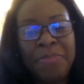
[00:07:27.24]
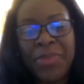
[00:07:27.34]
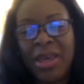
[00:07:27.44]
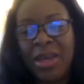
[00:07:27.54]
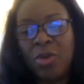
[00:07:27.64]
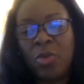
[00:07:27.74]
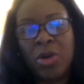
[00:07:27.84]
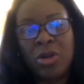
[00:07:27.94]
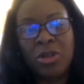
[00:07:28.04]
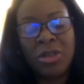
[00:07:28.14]
and
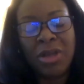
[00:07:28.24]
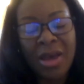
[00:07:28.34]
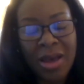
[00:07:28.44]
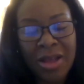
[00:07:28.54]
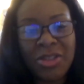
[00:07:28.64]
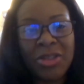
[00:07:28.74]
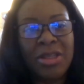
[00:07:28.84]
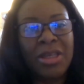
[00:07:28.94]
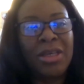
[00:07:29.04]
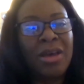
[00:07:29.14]
we're
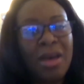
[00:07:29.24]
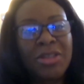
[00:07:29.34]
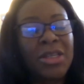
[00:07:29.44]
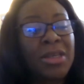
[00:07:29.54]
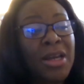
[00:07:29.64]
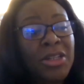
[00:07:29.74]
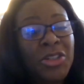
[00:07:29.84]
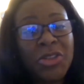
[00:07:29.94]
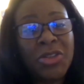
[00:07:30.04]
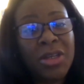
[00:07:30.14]
constantly, not
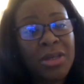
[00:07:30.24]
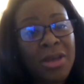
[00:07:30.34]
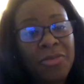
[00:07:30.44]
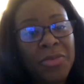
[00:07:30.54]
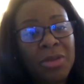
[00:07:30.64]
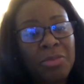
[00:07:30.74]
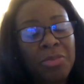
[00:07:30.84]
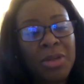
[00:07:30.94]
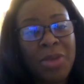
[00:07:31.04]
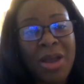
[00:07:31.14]
just the government,
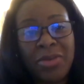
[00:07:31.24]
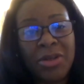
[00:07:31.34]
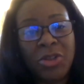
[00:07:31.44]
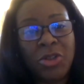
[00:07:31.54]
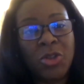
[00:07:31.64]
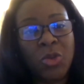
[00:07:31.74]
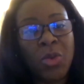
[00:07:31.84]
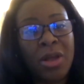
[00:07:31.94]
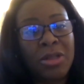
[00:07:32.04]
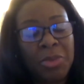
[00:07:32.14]
but private industry as
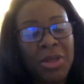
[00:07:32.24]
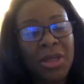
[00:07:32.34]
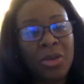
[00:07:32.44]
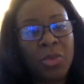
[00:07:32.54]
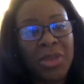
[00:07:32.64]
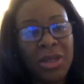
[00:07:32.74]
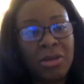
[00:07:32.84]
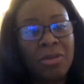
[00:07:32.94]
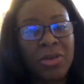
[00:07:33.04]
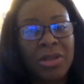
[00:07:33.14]
well, depending on what they
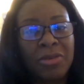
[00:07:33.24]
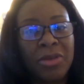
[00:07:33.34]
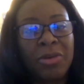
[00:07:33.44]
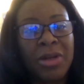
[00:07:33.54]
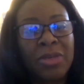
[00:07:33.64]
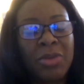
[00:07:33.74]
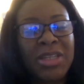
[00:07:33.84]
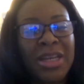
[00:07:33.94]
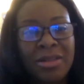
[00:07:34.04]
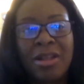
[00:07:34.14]
do for a living, right? What
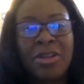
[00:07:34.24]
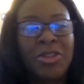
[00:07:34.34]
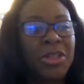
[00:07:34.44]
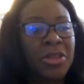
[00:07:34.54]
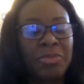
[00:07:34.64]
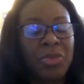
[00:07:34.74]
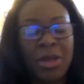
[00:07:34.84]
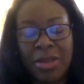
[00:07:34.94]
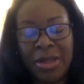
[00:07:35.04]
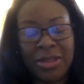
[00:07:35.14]
technology
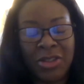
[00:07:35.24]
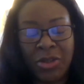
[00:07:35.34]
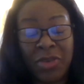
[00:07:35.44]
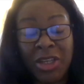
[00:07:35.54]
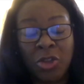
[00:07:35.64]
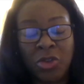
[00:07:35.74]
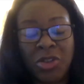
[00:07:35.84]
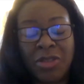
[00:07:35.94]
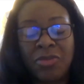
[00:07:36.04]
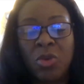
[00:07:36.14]
that is of
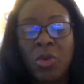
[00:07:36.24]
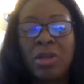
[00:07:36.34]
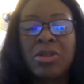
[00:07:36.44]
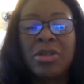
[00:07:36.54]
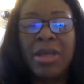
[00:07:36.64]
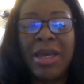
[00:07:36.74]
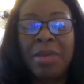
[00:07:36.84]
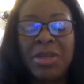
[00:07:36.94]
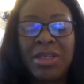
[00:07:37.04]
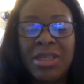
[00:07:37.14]
interest, if you will, to the
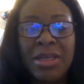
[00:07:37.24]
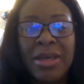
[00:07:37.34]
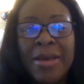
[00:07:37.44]
APT.